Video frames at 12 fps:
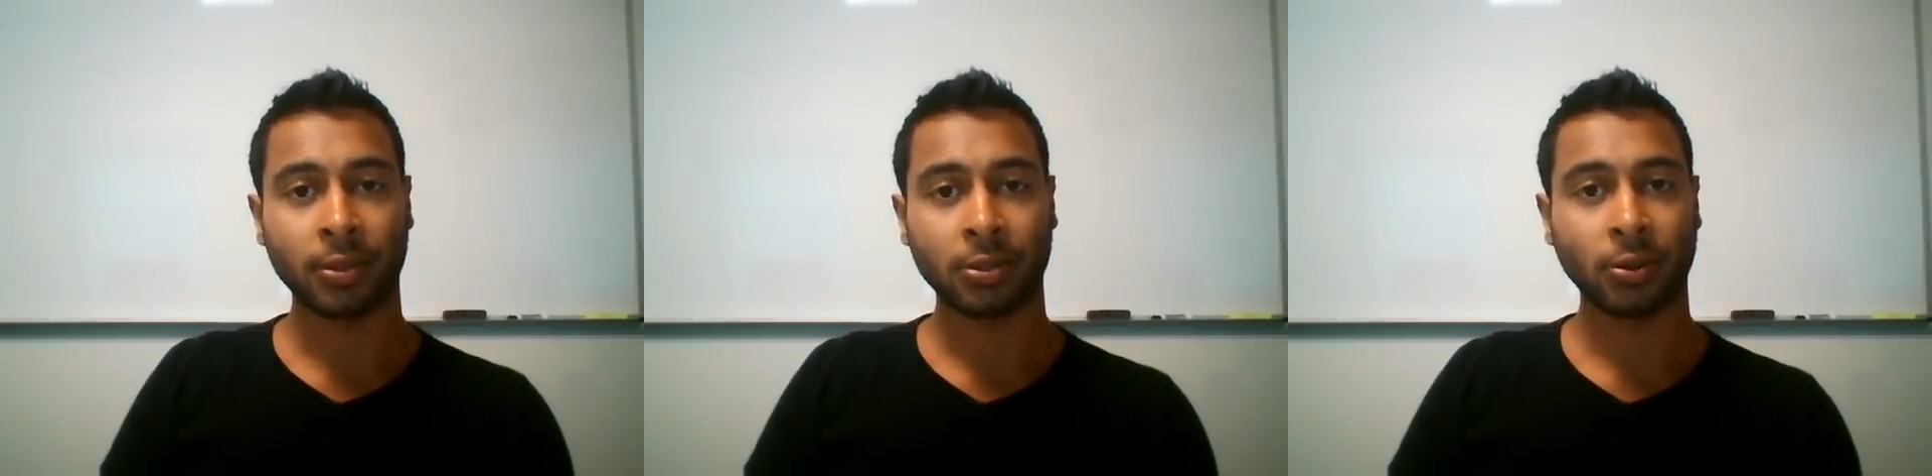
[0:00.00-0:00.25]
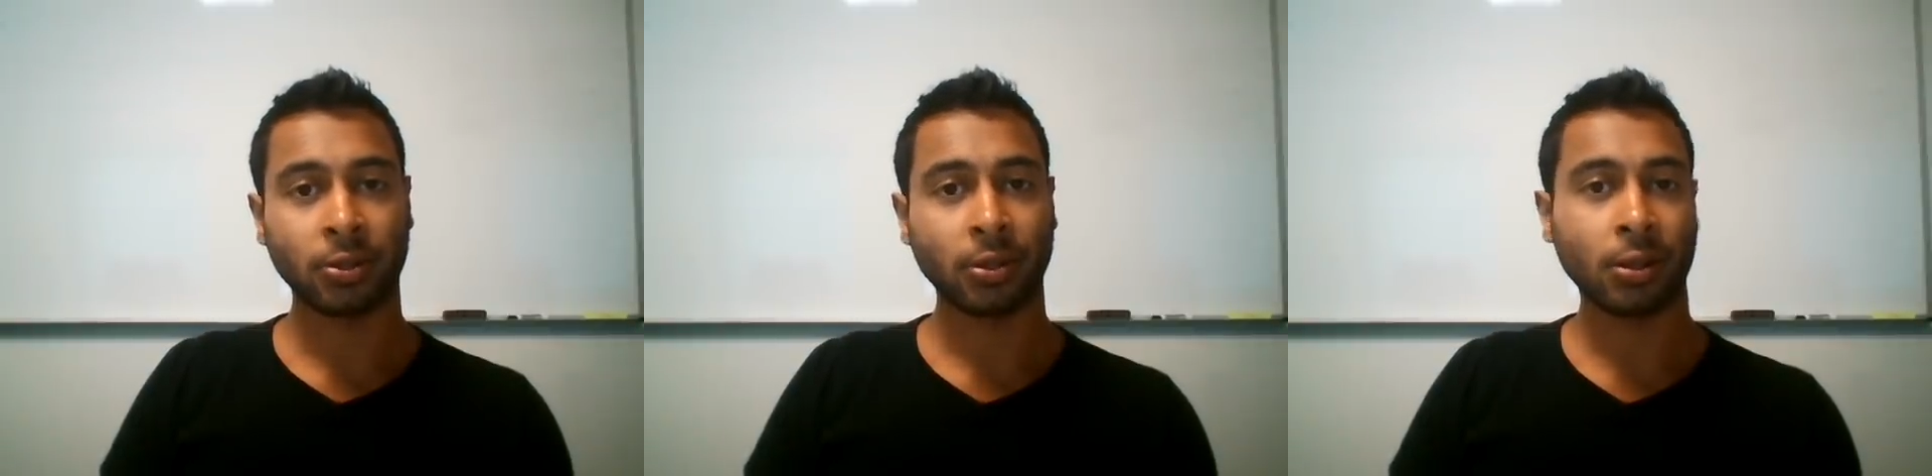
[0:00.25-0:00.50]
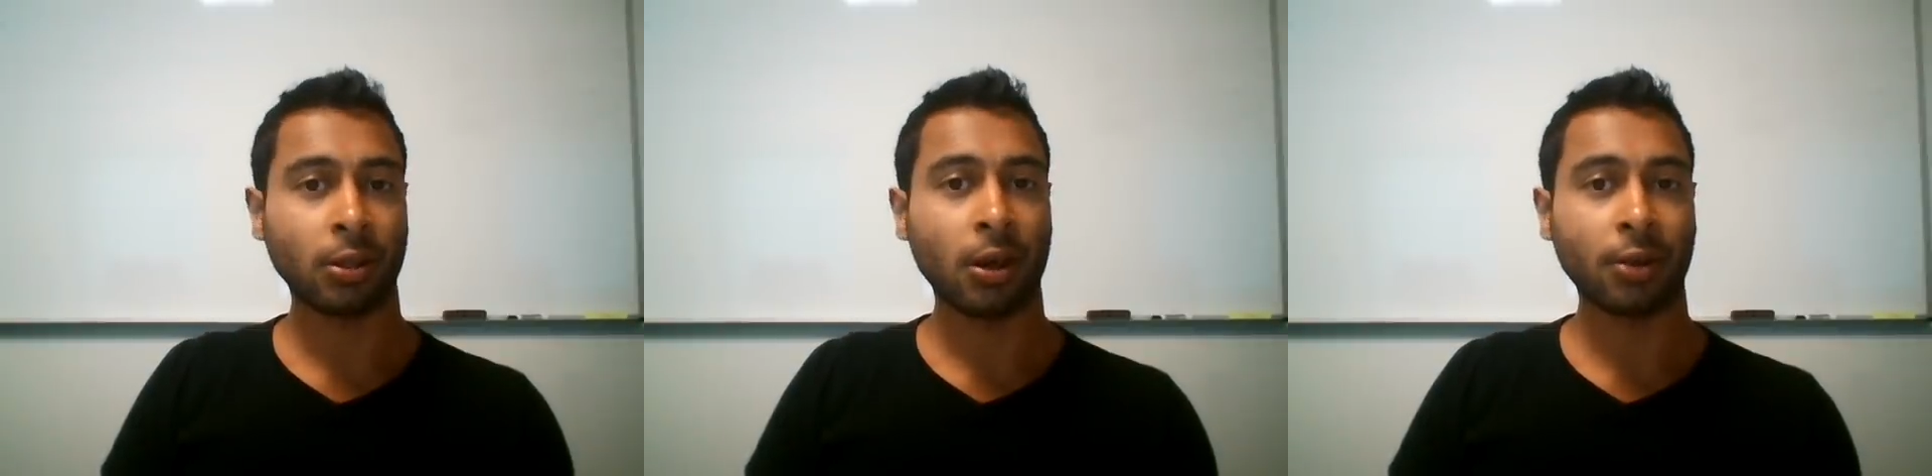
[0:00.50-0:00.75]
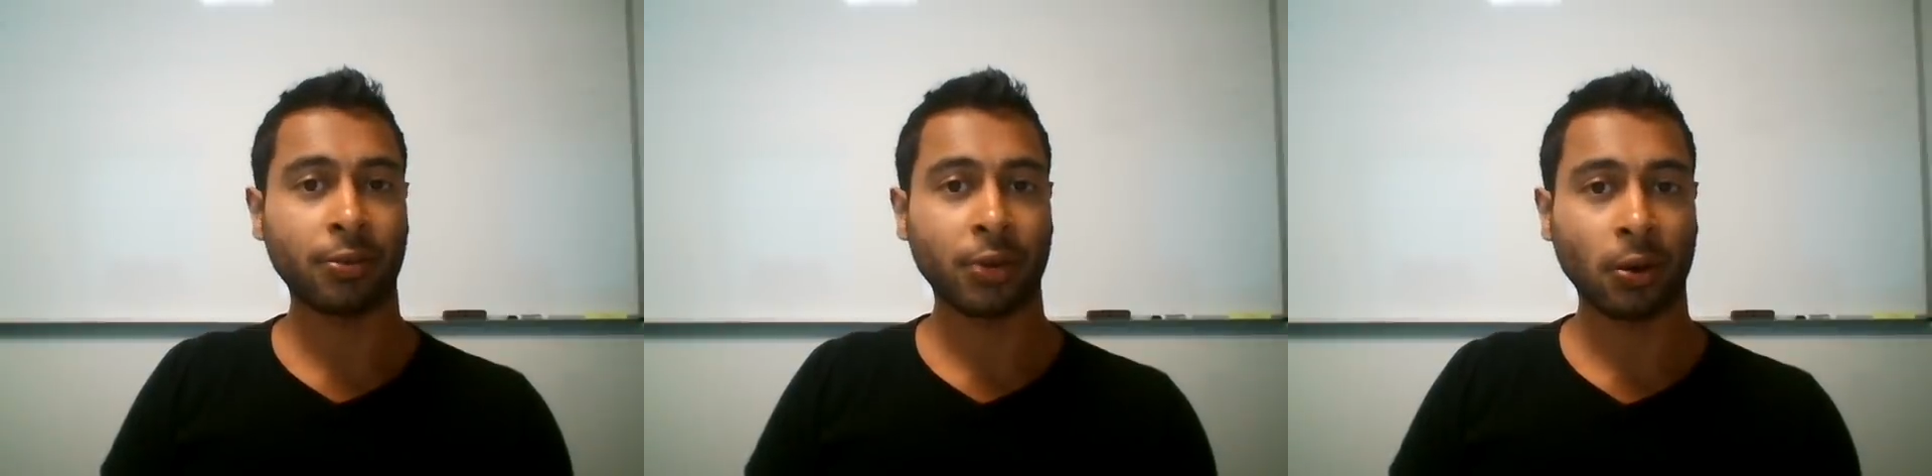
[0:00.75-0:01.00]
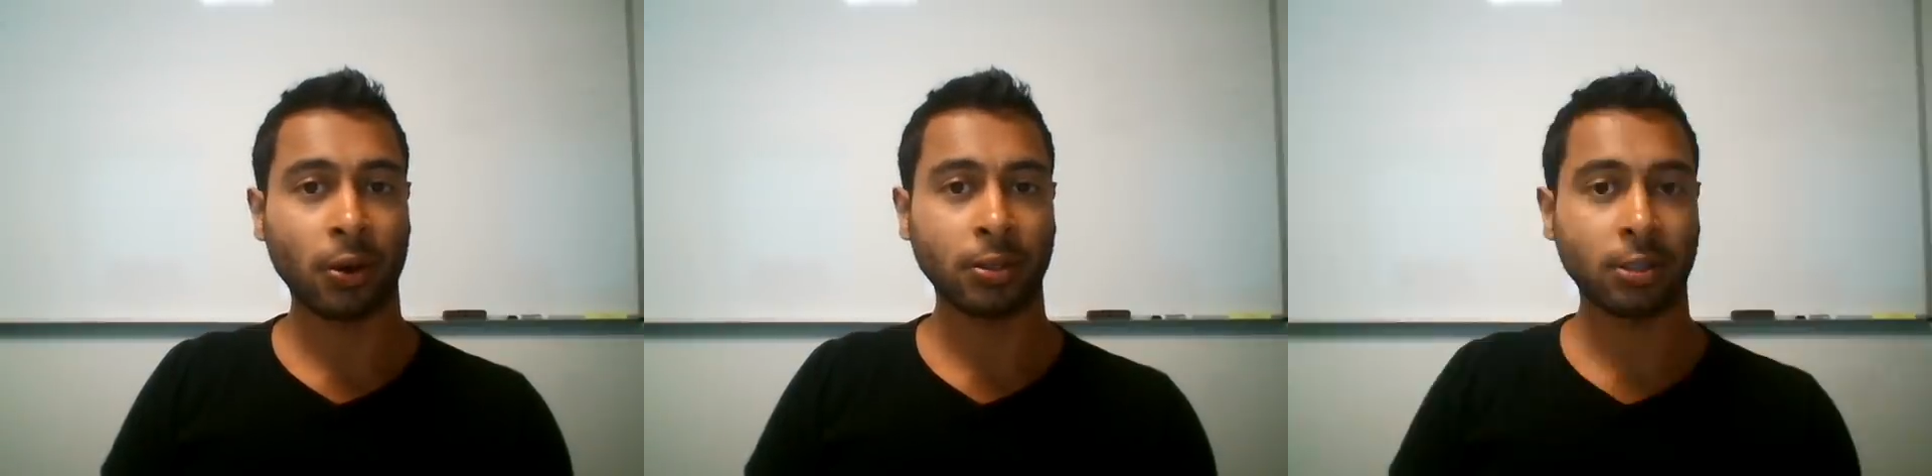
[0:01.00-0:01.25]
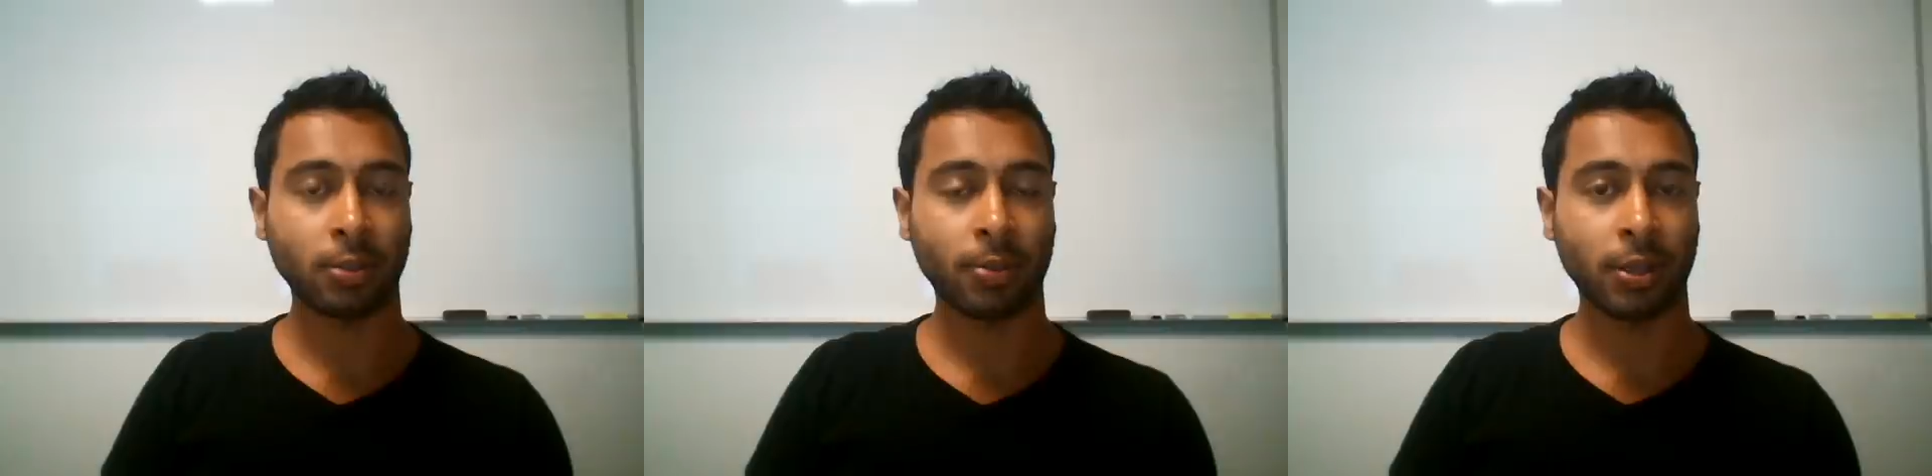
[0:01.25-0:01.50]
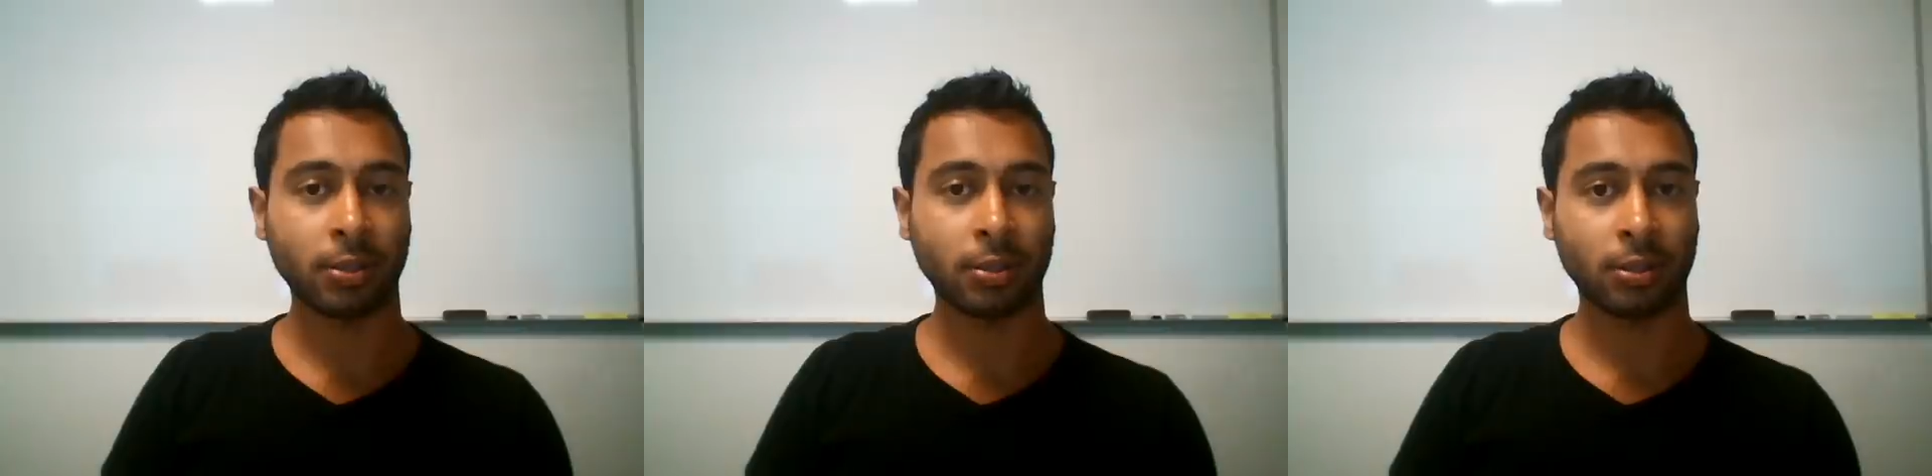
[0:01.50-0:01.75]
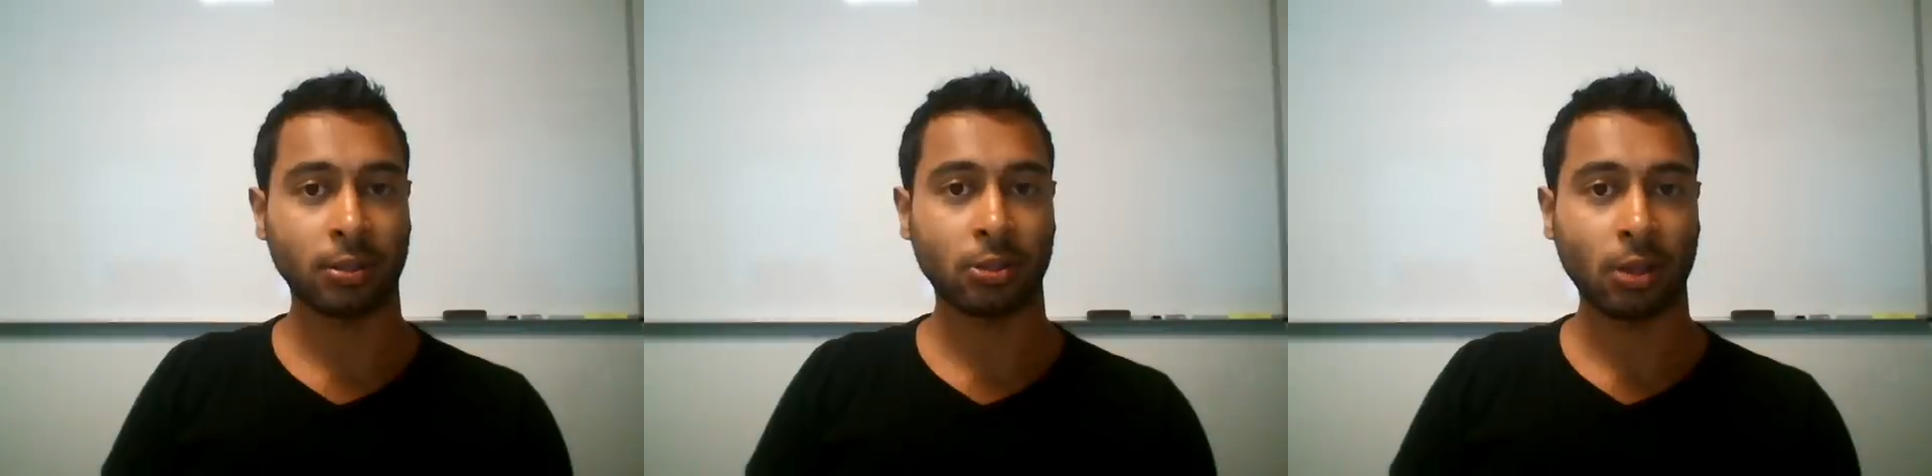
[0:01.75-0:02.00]
So it took a lot of courage to
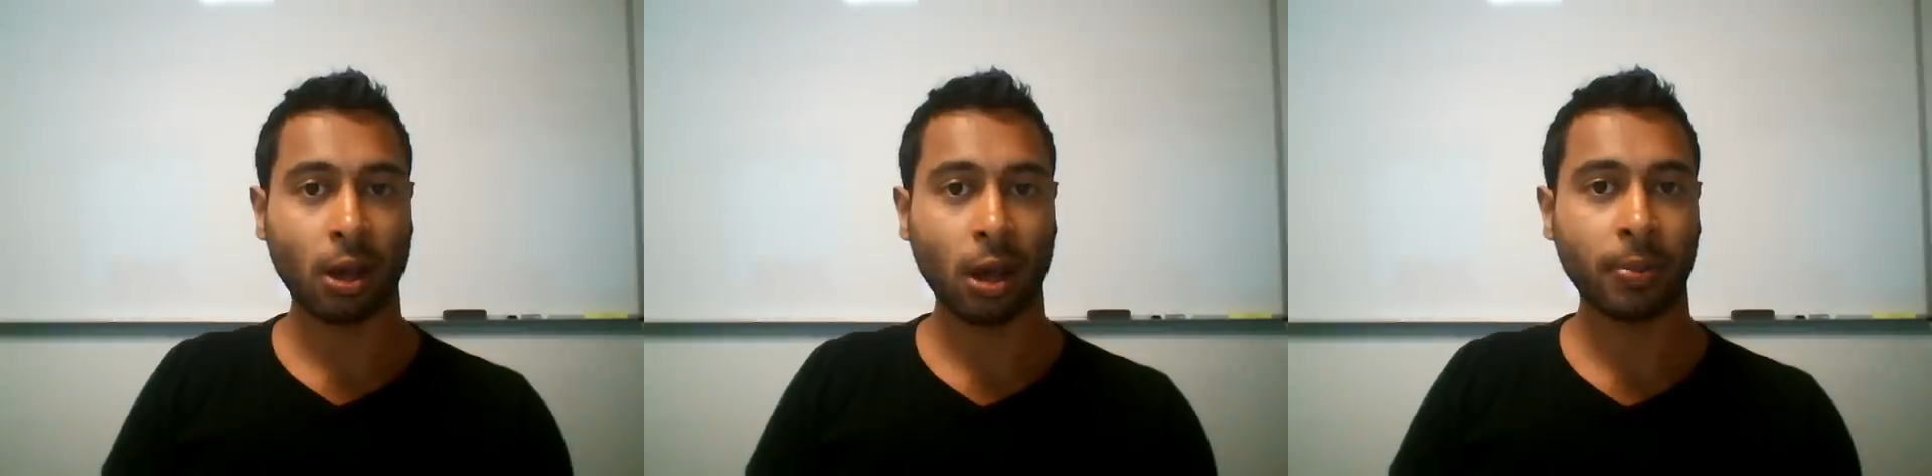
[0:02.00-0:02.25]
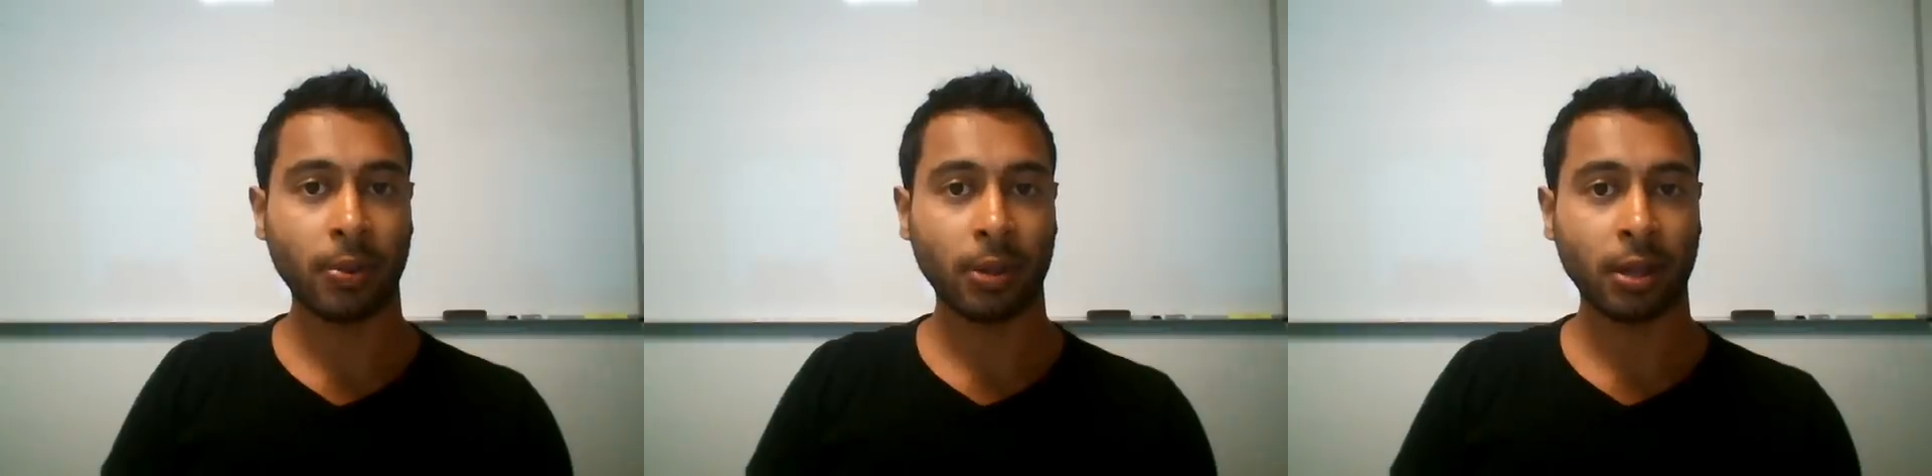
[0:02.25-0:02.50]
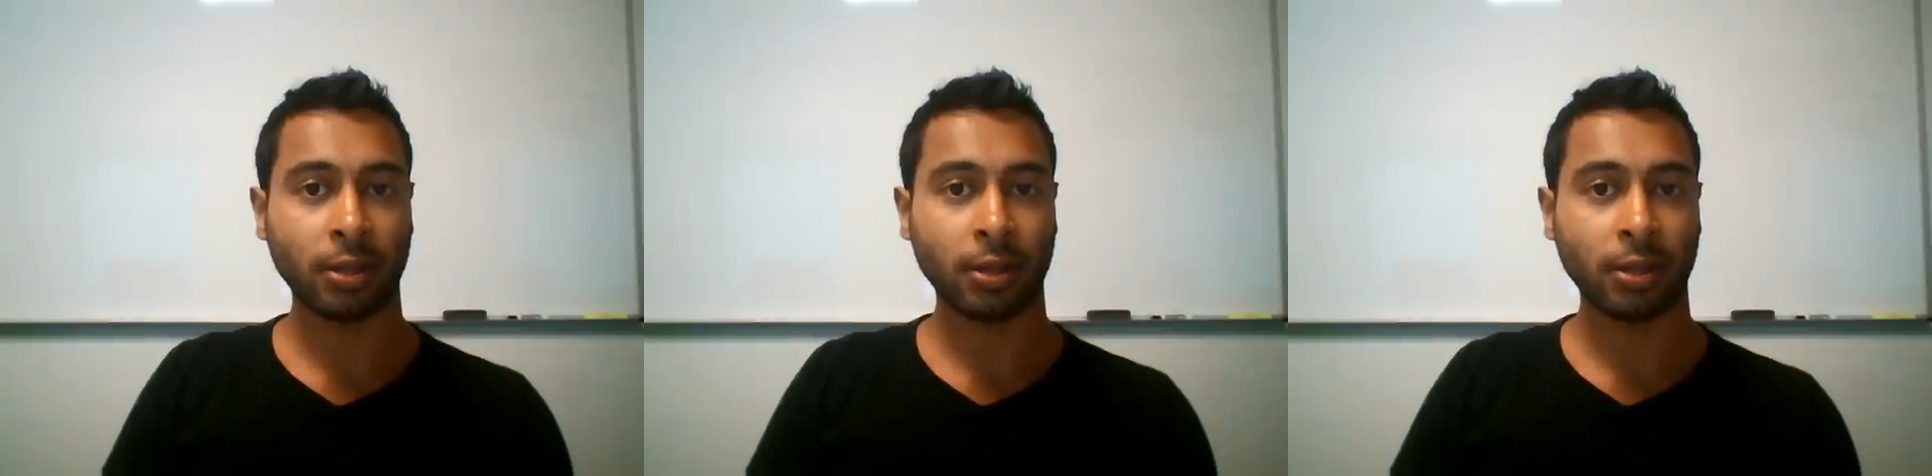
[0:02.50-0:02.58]
basically stop